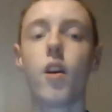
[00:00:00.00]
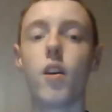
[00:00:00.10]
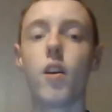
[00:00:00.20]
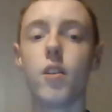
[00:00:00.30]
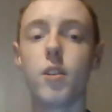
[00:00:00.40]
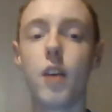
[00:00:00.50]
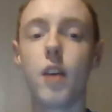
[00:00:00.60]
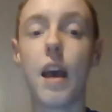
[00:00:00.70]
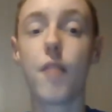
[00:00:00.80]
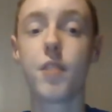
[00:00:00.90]

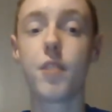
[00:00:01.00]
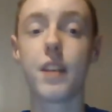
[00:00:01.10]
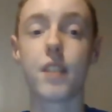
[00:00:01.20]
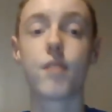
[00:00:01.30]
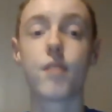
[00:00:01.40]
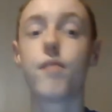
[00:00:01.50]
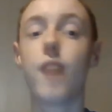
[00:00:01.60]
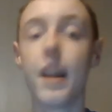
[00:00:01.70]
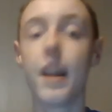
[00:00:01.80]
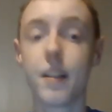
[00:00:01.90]
Everyone is
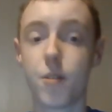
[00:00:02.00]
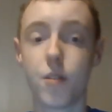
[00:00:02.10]
fighting to